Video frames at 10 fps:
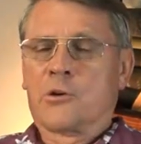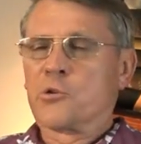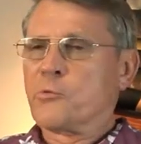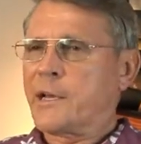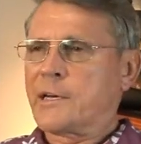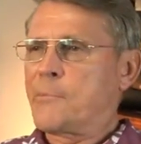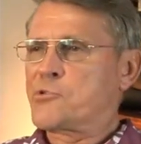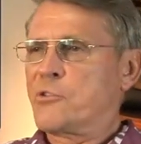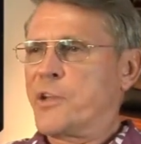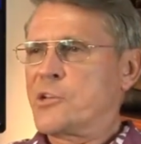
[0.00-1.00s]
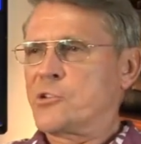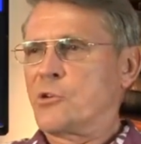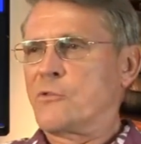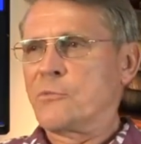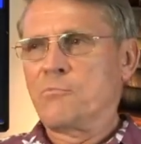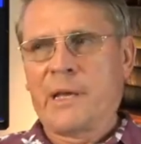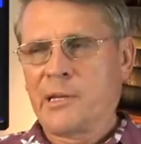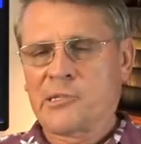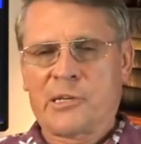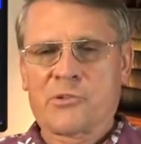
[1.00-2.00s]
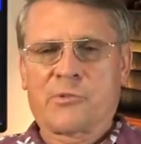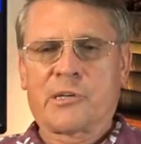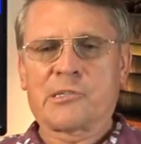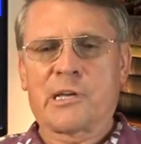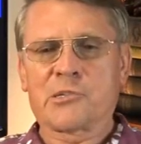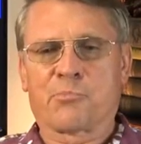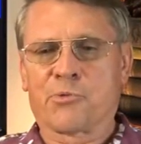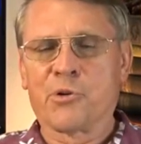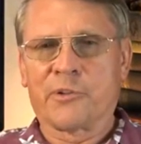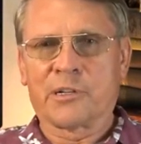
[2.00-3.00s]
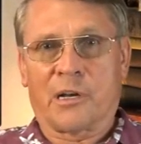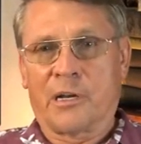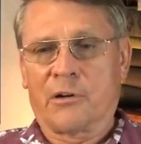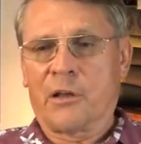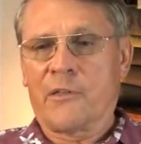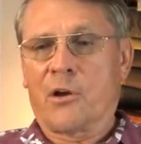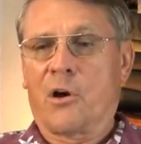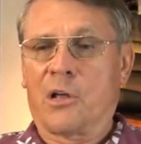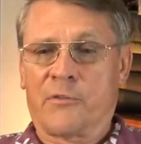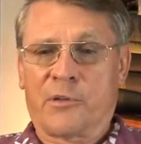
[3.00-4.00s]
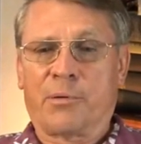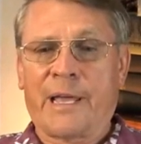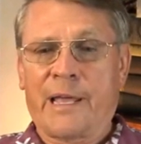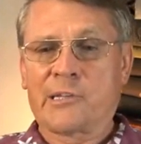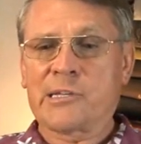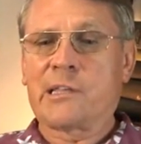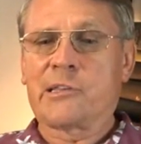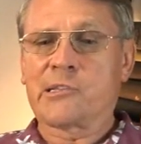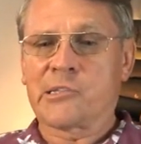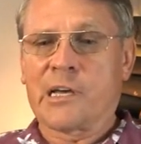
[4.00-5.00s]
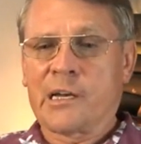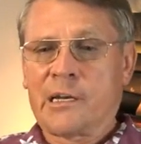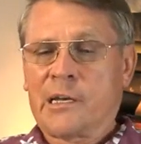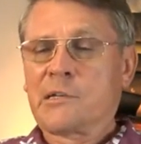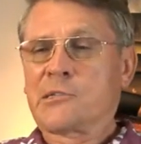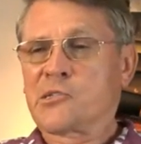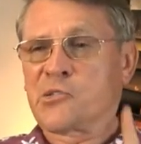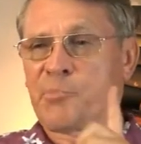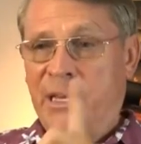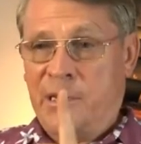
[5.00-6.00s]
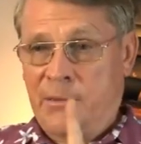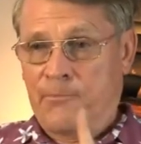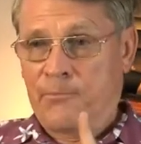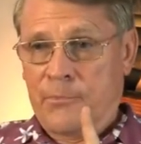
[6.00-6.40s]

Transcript: Direct observation over many centuries has proven clearly that all of the planets and the sun spin.